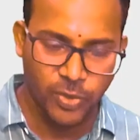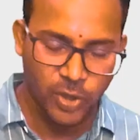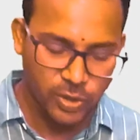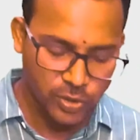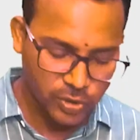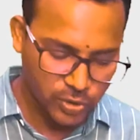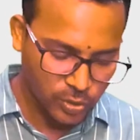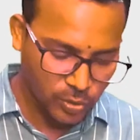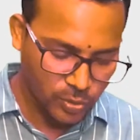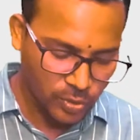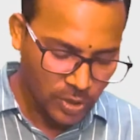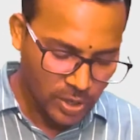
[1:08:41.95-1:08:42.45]

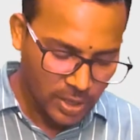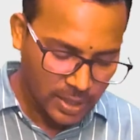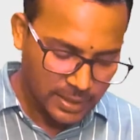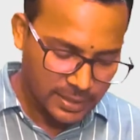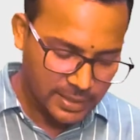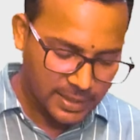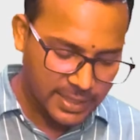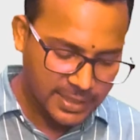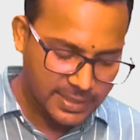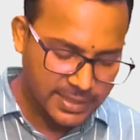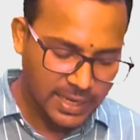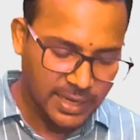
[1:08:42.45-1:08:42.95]
So
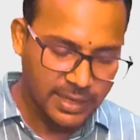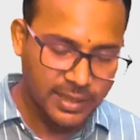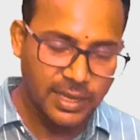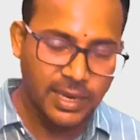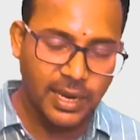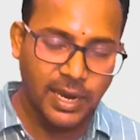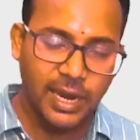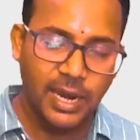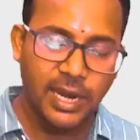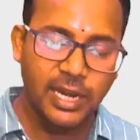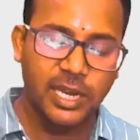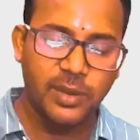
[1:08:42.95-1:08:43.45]
these are the
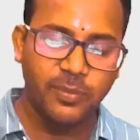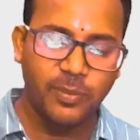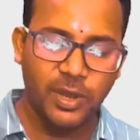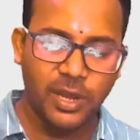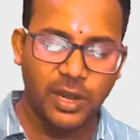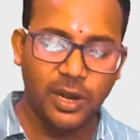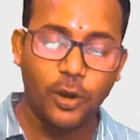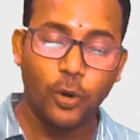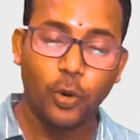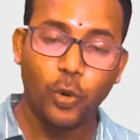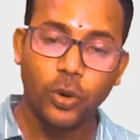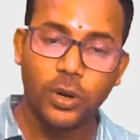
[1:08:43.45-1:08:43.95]

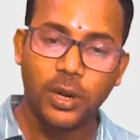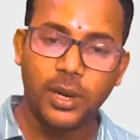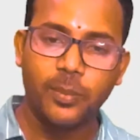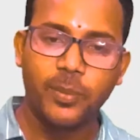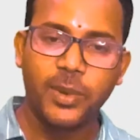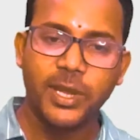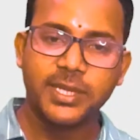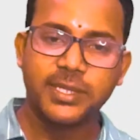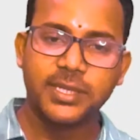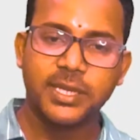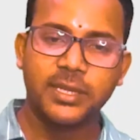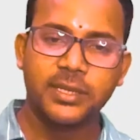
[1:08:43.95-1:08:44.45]
atypical nodal
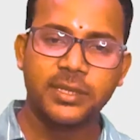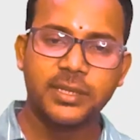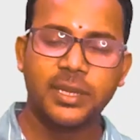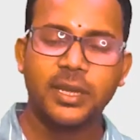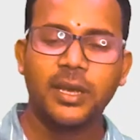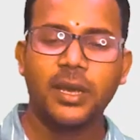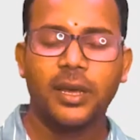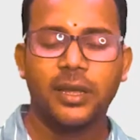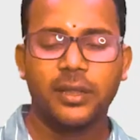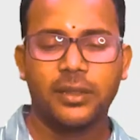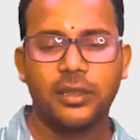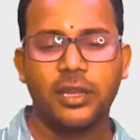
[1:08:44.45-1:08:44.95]
basins
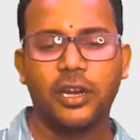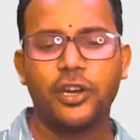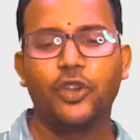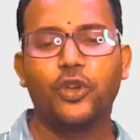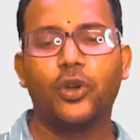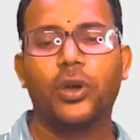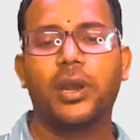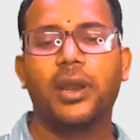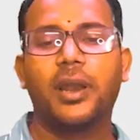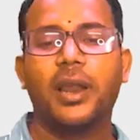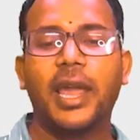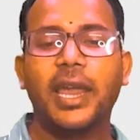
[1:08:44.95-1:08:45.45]
that you
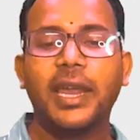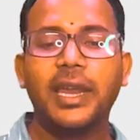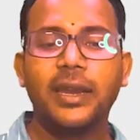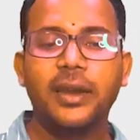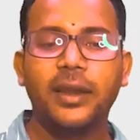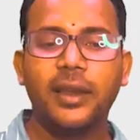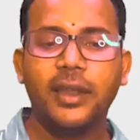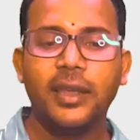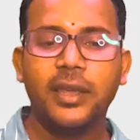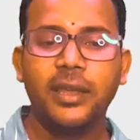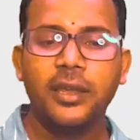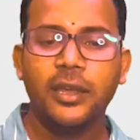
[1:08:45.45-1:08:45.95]
are
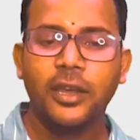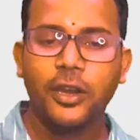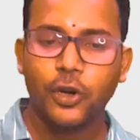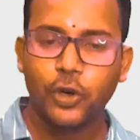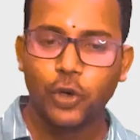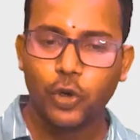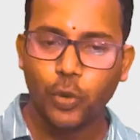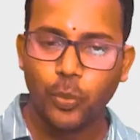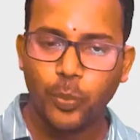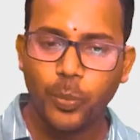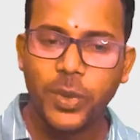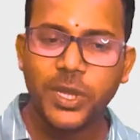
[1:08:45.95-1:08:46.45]
likely
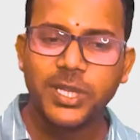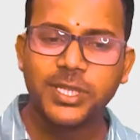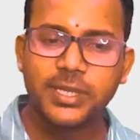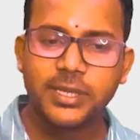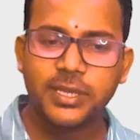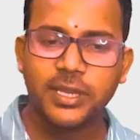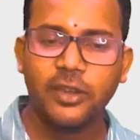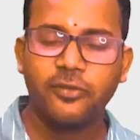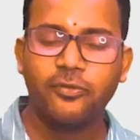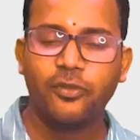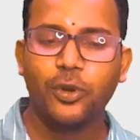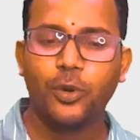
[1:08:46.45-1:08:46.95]
to miss
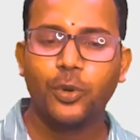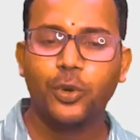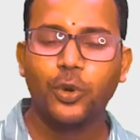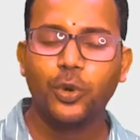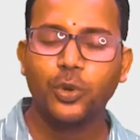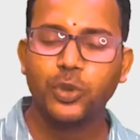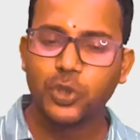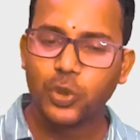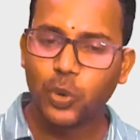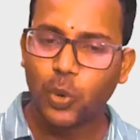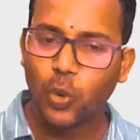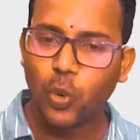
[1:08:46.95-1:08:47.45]
if you
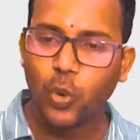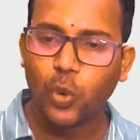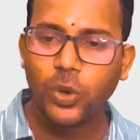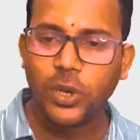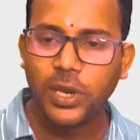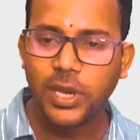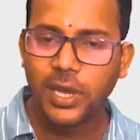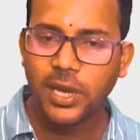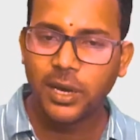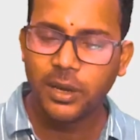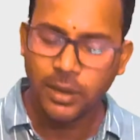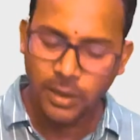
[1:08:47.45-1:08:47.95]
use
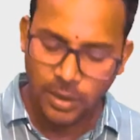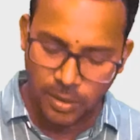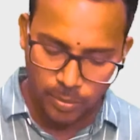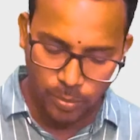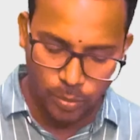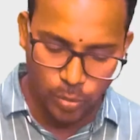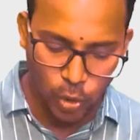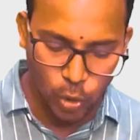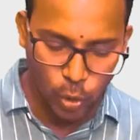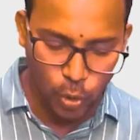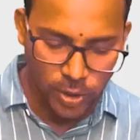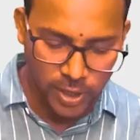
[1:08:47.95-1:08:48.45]
only a
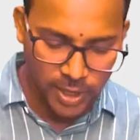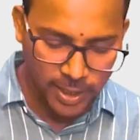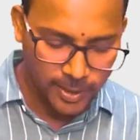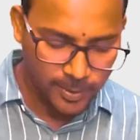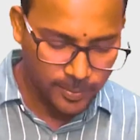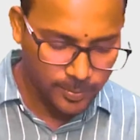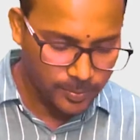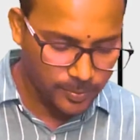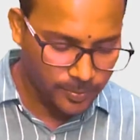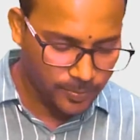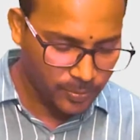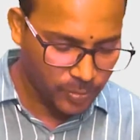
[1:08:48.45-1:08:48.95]
blue dye.
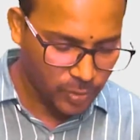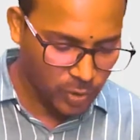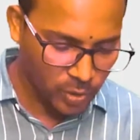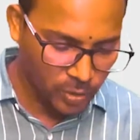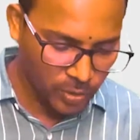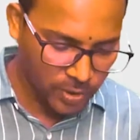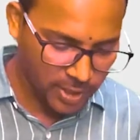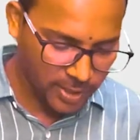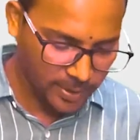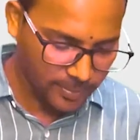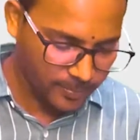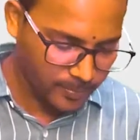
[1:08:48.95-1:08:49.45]

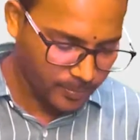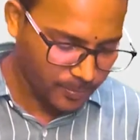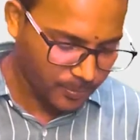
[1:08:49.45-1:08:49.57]
Okay.